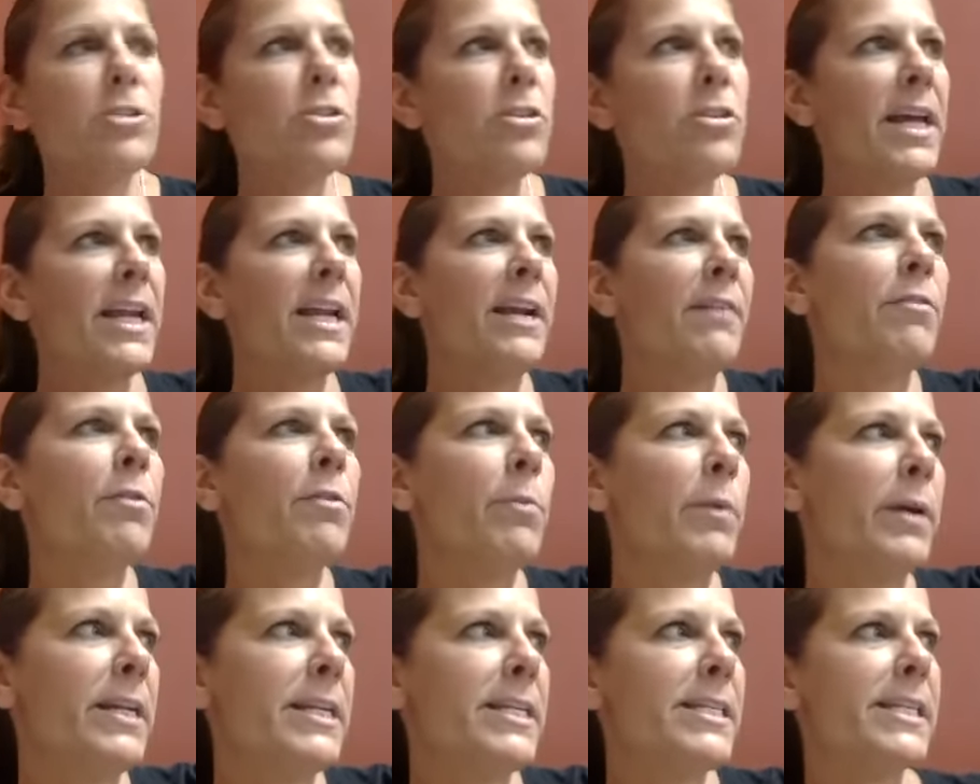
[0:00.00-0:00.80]
so that
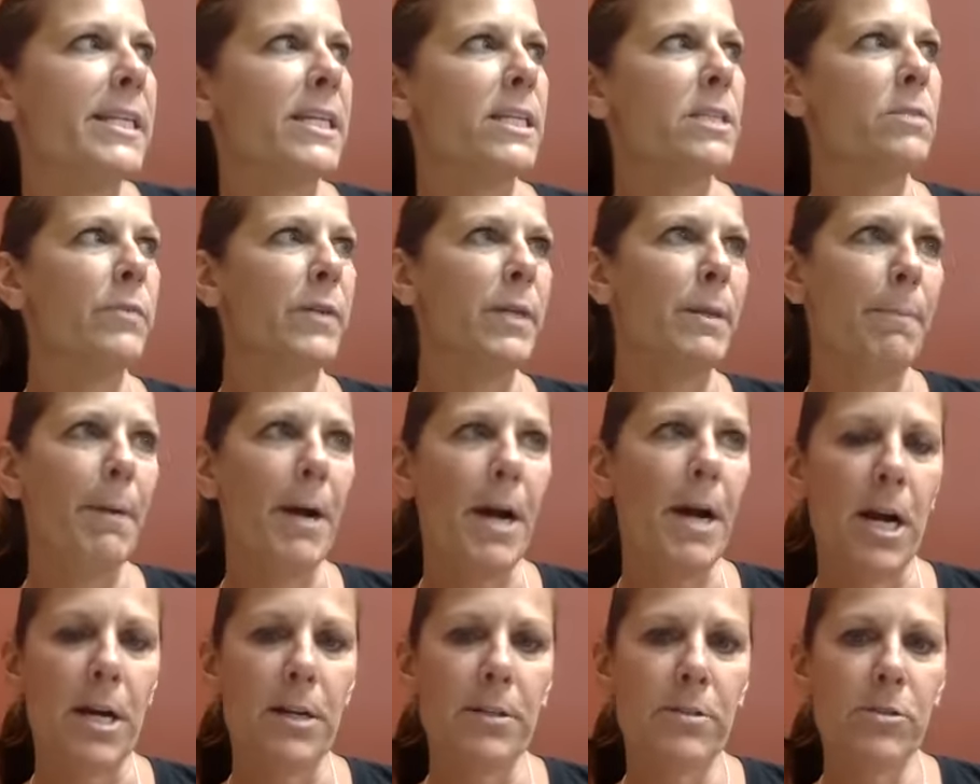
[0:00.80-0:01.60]
everyone is six feet
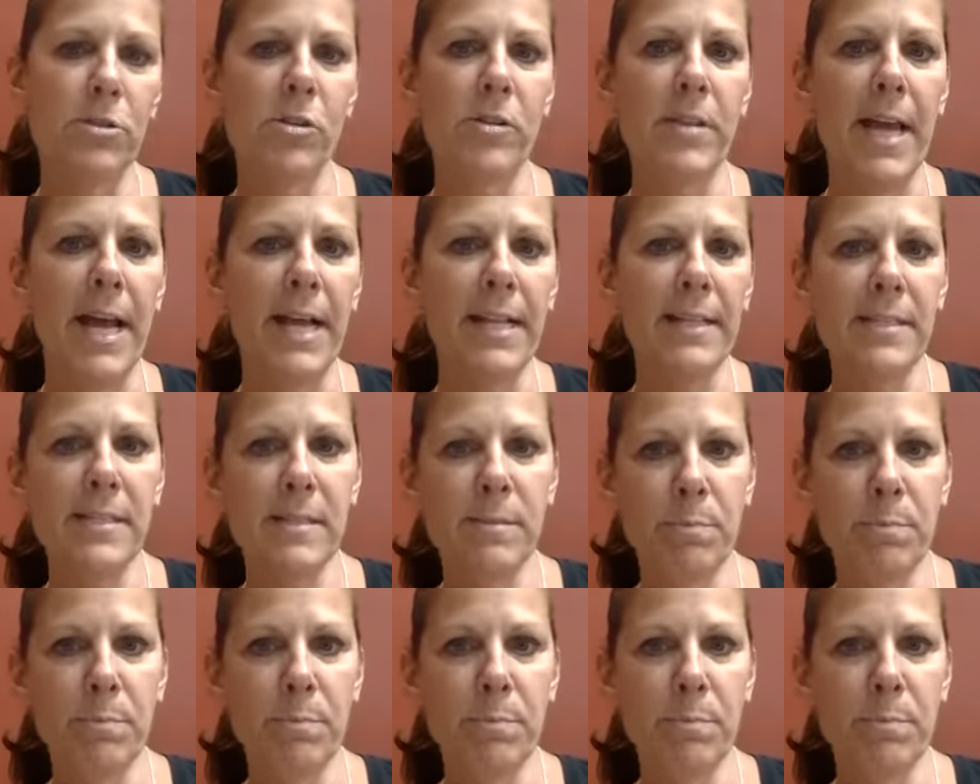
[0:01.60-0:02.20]
apart. So that's,